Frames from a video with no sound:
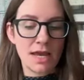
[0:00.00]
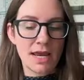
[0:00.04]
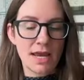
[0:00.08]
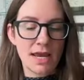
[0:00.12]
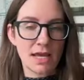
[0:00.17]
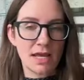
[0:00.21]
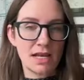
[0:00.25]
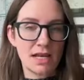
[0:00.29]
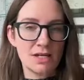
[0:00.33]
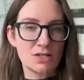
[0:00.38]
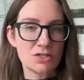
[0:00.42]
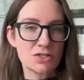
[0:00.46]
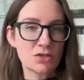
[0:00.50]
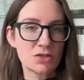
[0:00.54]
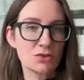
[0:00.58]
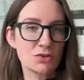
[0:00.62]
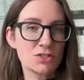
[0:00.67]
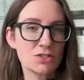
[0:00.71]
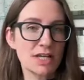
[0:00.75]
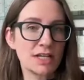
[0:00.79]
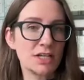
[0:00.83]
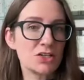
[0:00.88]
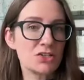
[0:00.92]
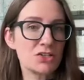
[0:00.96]
And so
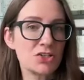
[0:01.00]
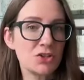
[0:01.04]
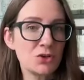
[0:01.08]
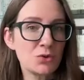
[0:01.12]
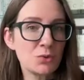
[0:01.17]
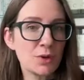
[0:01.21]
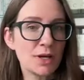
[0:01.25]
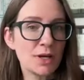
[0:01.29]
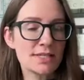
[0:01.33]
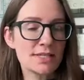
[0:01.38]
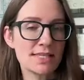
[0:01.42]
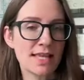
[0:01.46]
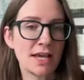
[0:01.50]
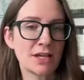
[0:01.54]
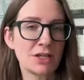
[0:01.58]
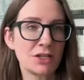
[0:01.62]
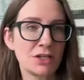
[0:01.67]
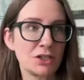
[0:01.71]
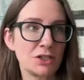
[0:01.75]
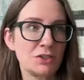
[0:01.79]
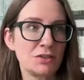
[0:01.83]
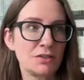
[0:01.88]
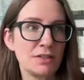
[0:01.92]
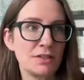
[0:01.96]
there's kind of two ways
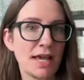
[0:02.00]
that